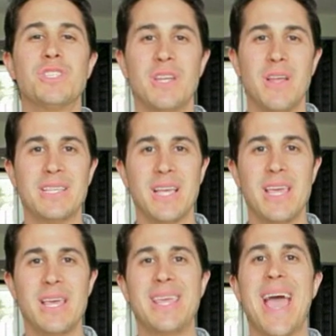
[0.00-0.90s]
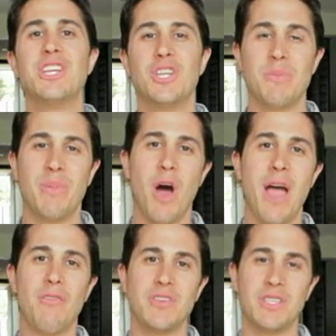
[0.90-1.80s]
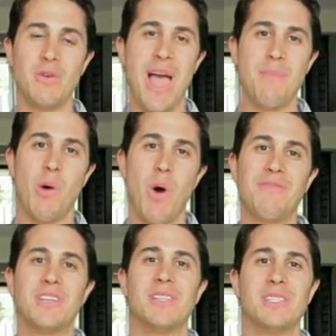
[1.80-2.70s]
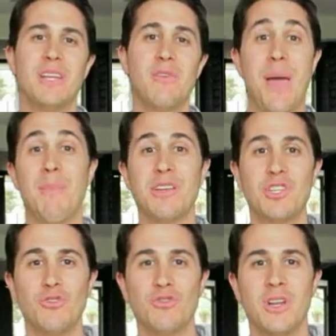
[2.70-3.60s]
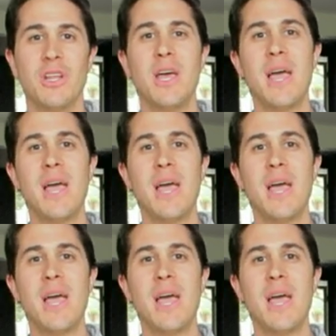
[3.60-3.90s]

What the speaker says: it as a gadget, but I obviously had my wife to consider and my children.